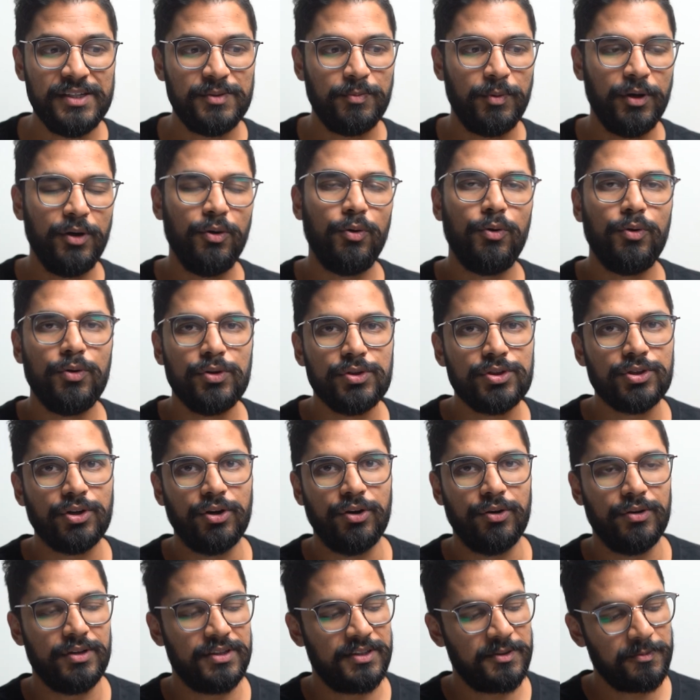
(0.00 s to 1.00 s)
but
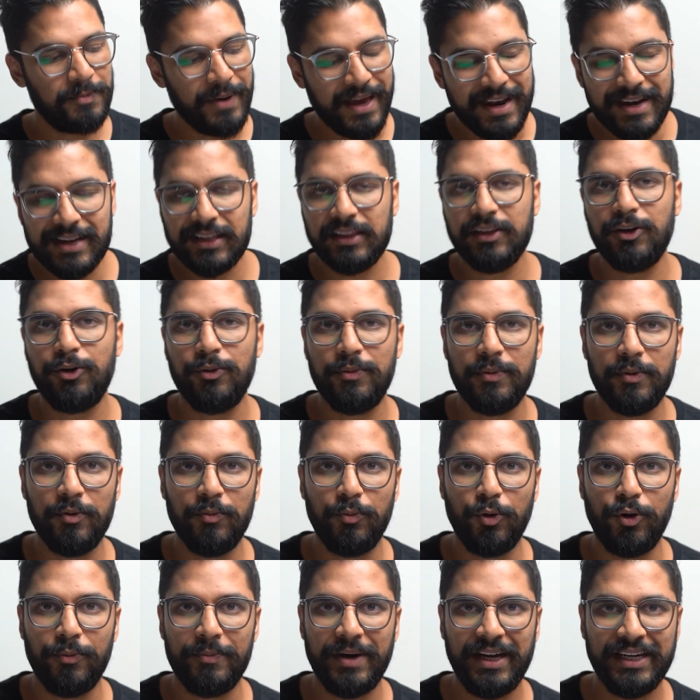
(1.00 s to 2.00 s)
also spend a little bit
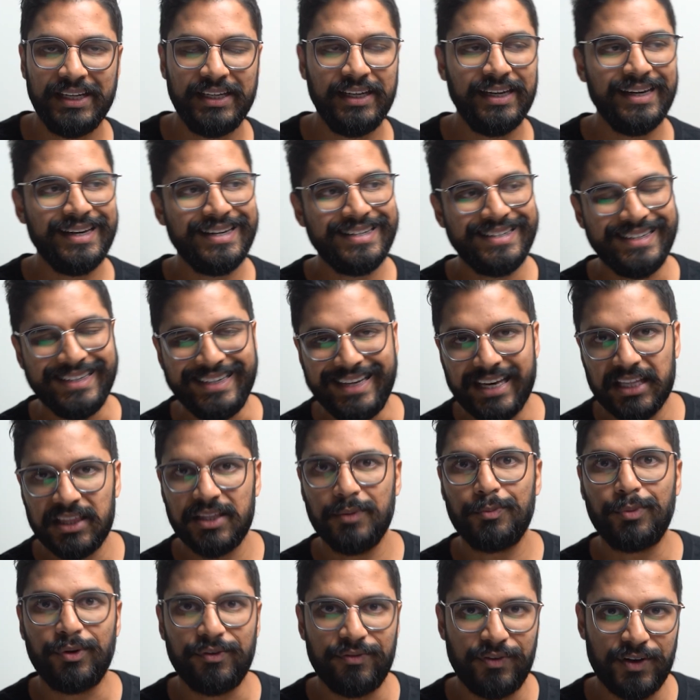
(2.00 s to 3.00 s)
more money to get the
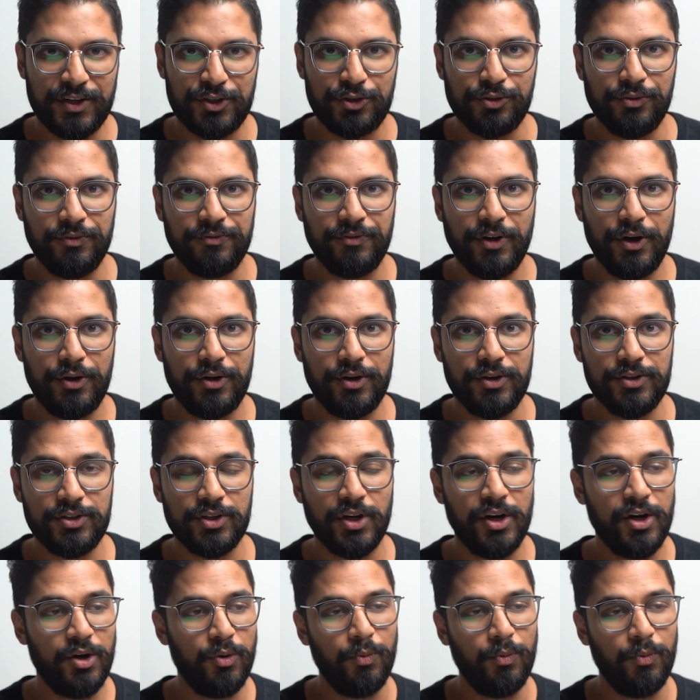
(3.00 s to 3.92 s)
professional photos,